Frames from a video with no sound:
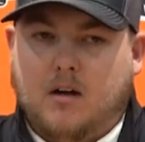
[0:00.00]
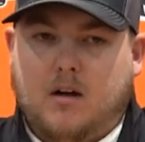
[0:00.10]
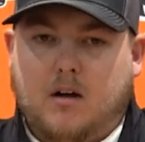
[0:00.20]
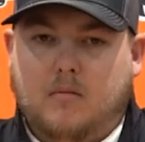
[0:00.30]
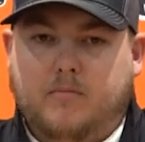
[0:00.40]

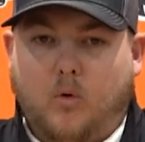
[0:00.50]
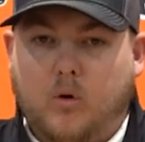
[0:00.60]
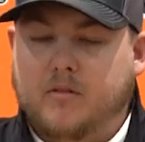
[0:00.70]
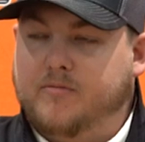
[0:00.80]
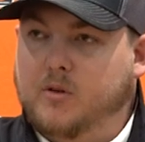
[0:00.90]

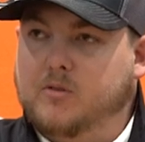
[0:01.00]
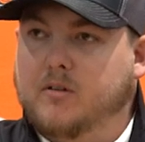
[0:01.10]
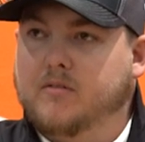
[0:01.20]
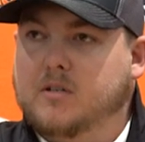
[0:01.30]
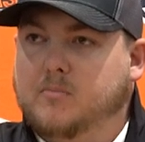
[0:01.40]
for the future
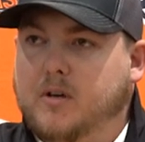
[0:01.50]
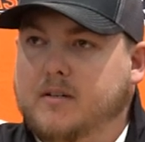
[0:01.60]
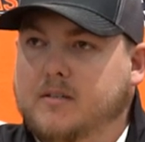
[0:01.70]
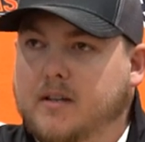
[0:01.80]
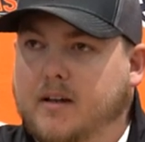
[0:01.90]
of this
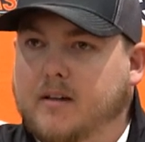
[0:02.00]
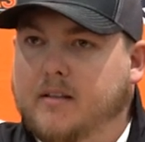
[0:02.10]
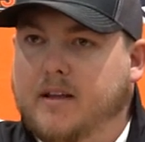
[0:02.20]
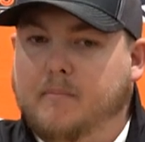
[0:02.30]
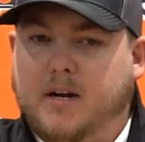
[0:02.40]
place
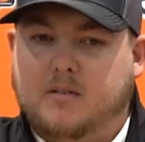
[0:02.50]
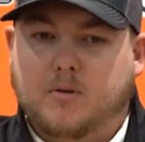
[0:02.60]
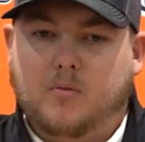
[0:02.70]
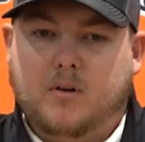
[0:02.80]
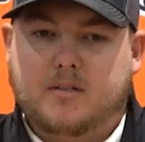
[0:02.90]
that makes
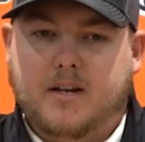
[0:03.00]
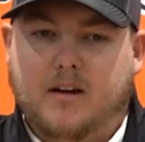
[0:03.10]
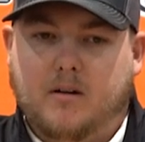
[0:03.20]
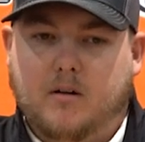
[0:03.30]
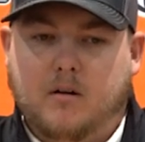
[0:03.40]
me want to stay
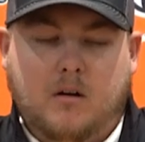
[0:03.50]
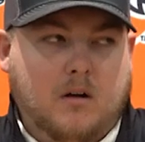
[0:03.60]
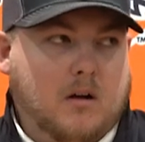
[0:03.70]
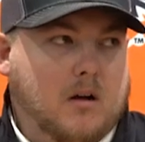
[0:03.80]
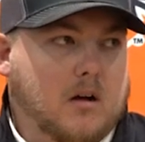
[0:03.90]
here
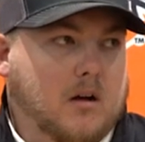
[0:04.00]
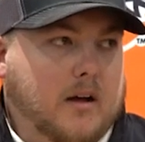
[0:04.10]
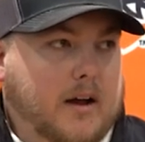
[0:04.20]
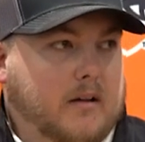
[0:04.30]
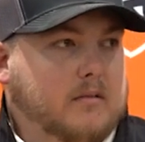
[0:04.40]

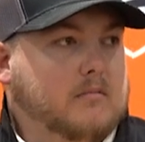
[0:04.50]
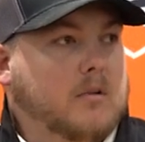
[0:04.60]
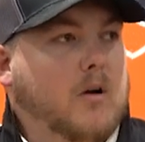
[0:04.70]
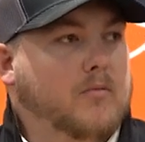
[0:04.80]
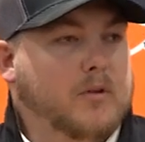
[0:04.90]
and
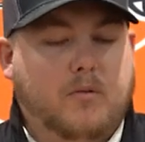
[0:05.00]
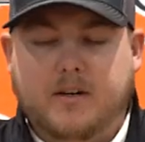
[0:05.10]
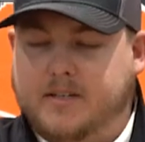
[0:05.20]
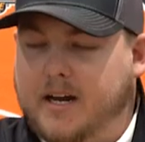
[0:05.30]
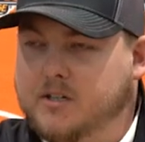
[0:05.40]
hopefully
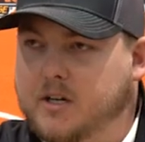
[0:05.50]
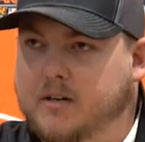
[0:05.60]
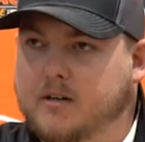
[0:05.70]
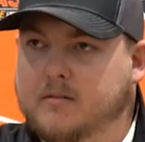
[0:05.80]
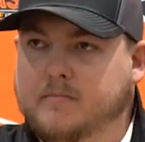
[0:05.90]
raise KJ
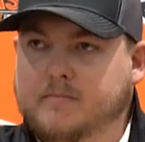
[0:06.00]
here.